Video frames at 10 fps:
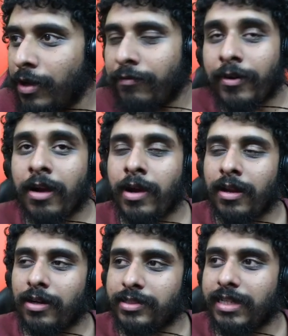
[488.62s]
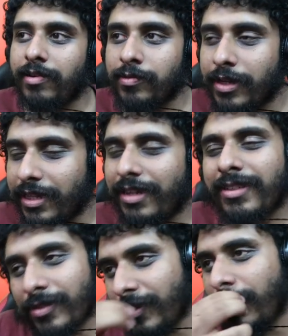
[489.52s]
Frio were last year as well.
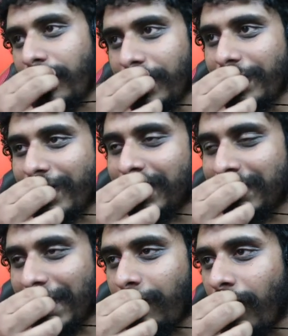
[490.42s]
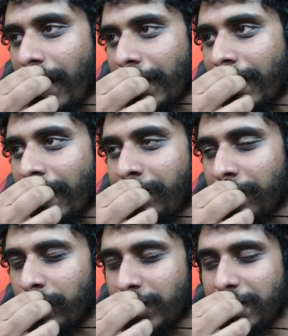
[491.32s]
Yeah, you know, you can see why
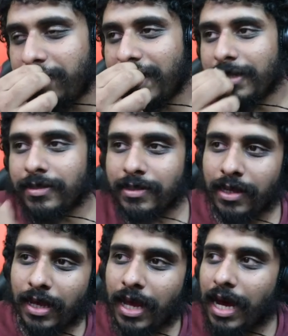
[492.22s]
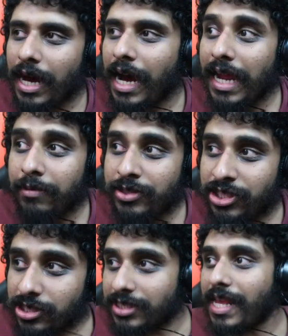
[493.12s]
people would tip these. I am
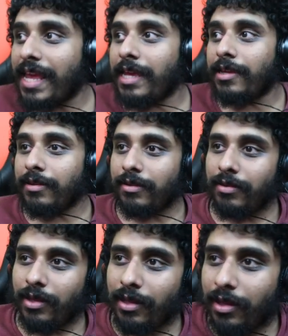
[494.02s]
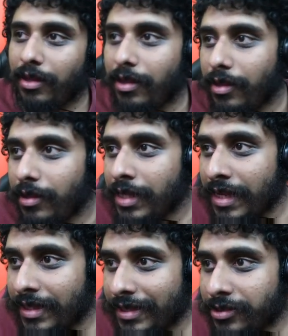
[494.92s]
just saying
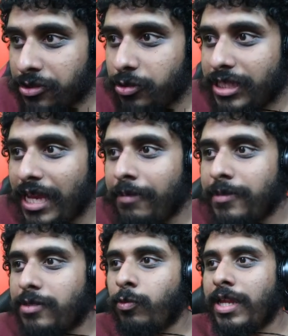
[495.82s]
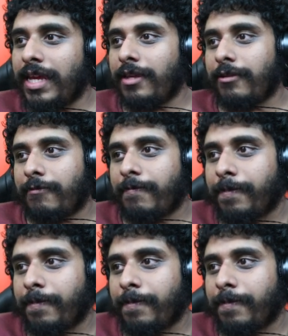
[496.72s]
that these two teams winning